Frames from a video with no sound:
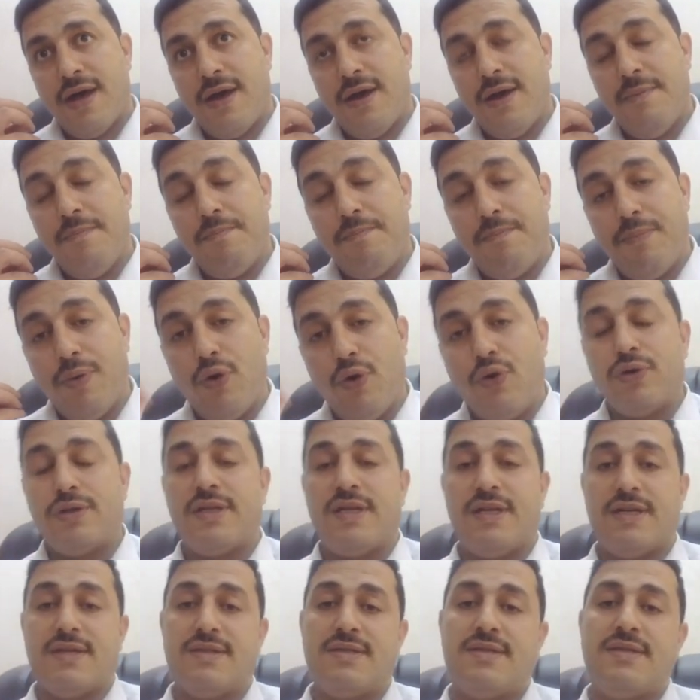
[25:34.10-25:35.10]

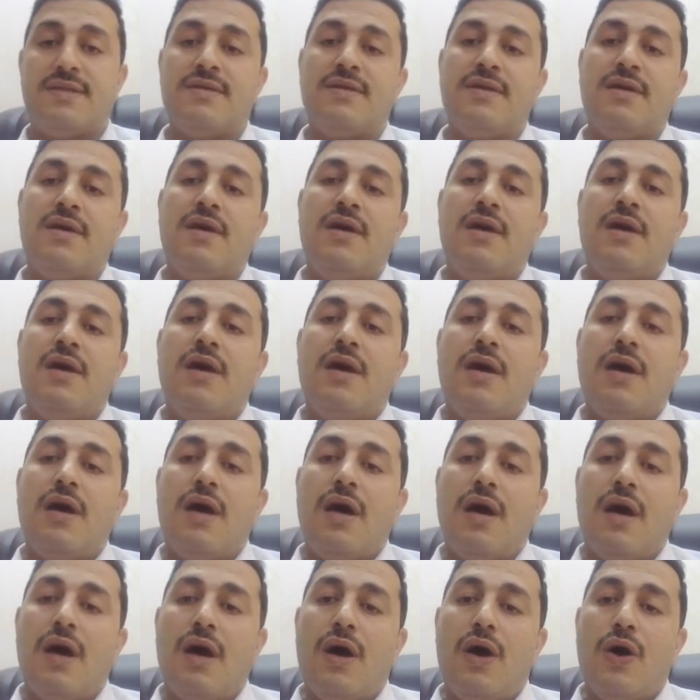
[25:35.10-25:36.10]
importance
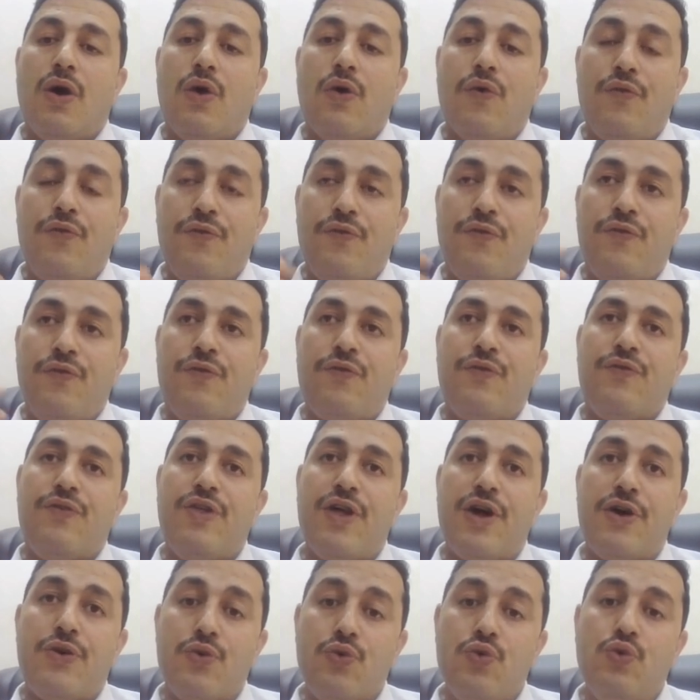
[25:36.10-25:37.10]
of
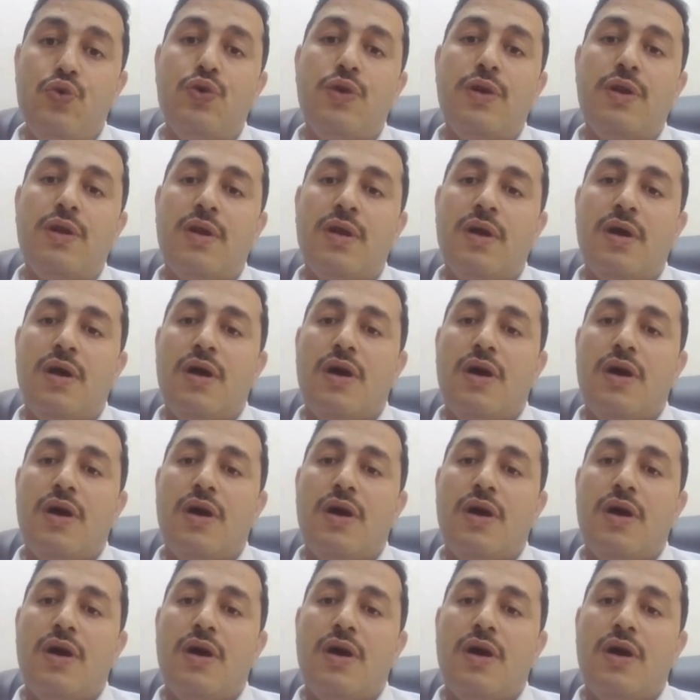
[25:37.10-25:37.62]
the role